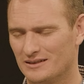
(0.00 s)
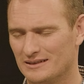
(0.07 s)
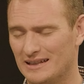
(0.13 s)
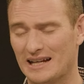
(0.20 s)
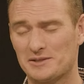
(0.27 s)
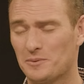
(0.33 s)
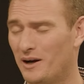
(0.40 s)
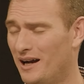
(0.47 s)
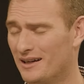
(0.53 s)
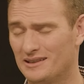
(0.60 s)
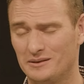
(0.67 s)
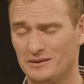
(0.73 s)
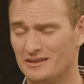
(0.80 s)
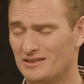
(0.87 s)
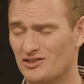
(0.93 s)
that's why I
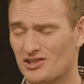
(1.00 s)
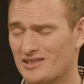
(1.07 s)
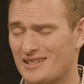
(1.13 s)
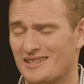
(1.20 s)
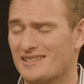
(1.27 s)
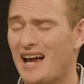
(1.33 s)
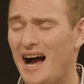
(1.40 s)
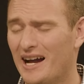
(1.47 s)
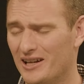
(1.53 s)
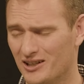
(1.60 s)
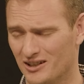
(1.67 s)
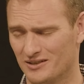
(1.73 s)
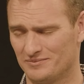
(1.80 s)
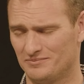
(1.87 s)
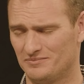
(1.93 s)
just
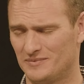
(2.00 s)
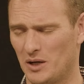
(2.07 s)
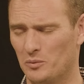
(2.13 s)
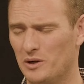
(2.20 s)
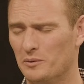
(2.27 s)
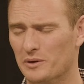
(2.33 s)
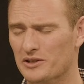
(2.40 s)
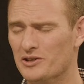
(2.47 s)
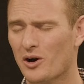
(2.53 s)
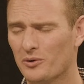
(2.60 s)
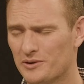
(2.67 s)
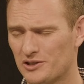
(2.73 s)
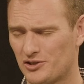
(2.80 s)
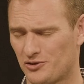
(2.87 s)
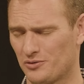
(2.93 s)
desire that we would know
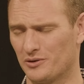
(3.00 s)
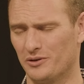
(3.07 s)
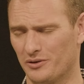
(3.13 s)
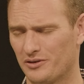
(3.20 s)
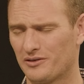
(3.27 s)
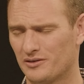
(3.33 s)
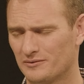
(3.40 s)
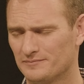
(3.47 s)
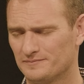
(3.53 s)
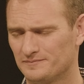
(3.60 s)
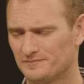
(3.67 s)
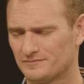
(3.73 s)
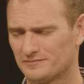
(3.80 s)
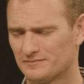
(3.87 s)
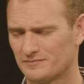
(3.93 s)
the truth.
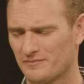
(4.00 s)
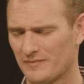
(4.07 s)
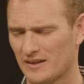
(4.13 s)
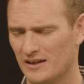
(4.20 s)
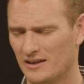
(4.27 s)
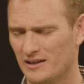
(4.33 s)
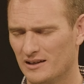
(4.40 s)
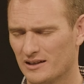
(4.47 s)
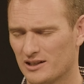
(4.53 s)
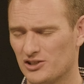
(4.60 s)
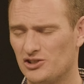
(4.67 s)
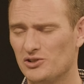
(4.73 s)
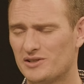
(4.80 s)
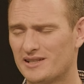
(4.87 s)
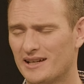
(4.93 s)

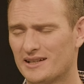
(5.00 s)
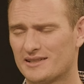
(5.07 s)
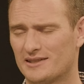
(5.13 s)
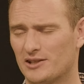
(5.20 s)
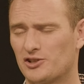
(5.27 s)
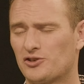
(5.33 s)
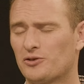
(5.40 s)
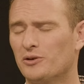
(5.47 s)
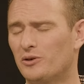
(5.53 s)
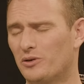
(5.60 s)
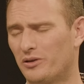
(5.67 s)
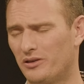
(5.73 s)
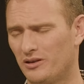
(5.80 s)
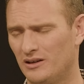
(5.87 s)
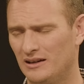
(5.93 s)
Because you said it's the
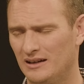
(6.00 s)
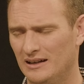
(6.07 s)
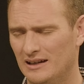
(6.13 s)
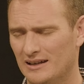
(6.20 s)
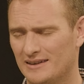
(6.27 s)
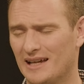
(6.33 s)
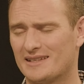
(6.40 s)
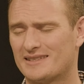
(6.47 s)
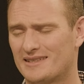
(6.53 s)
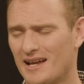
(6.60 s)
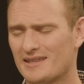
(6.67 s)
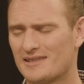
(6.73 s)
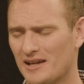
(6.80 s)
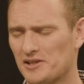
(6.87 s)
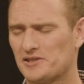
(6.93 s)
truth that
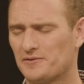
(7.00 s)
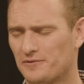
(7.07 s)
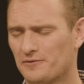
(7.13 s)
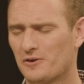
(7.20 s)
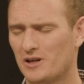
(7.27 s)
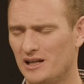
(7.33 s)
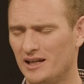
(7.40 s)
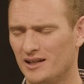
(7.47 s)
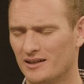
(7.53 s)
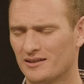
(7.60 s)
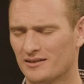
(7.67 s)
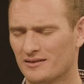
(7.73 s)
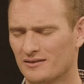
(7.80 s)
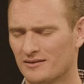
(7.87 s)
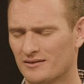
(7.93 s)
sets us free.
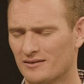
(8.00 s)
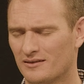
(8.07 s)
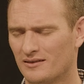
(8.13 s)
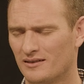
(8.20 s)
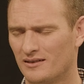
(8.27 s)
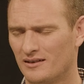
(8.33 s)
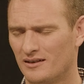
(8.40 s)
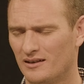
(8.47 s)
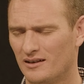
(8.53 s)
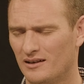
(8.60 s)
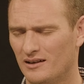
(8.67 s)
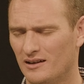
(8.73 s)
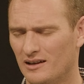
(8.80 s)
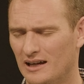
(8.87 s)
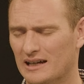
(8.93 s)

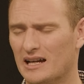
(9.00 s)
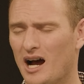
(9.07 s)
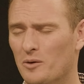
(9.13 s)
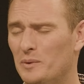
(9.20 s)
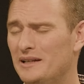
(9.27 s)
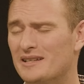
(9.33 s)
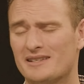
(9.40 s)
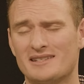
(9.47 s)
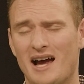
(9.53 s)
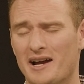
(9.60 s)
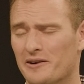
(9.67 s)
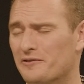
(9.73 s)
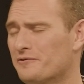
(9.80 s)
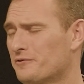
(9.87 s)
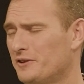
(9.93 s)
And God, we
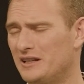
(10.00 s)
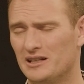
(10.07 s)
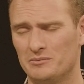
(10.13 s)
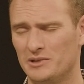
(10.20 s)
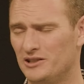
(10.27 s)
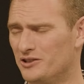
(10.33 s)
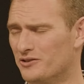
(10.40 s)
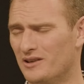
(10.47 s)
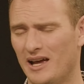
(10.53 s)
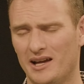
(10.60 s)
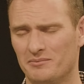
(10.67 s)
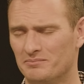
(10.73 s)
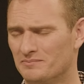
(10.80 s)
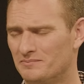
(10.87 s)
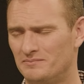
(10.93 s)
desire freedom in your
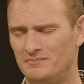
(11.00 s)
name.